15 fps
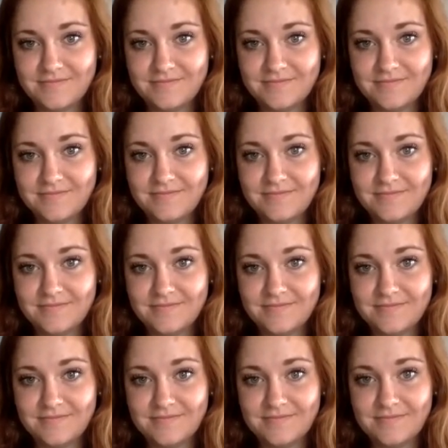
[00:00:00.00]

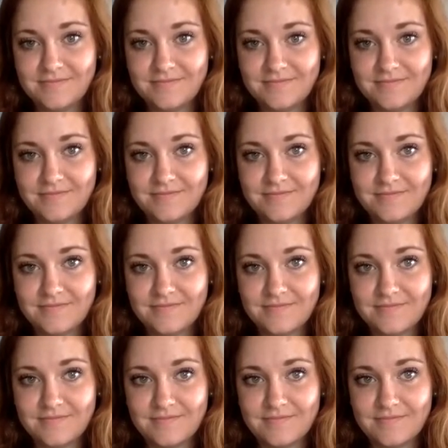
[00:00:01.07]

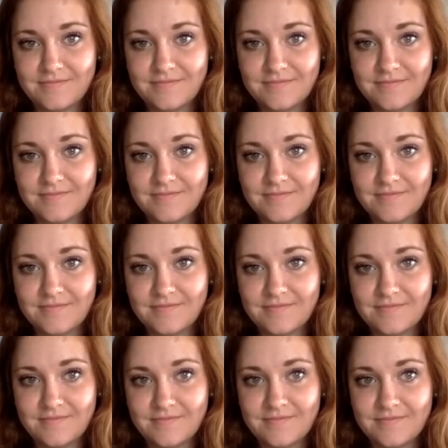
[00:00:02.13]

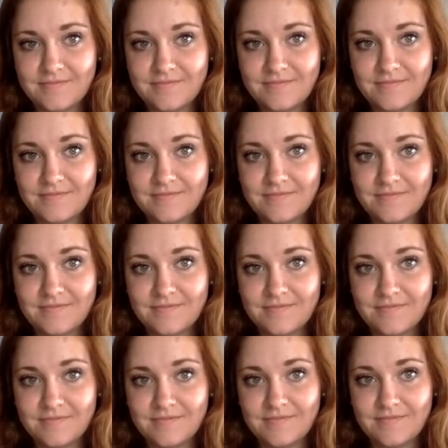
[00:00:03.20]

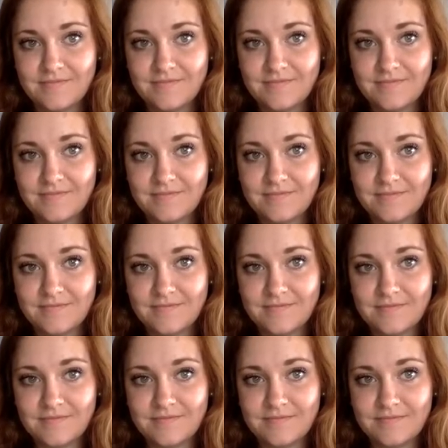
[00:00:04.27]

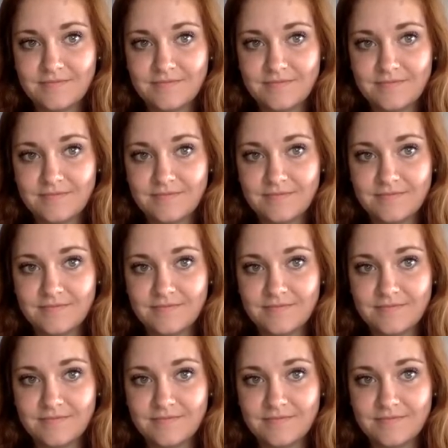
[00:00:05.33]
The person shown says nothing.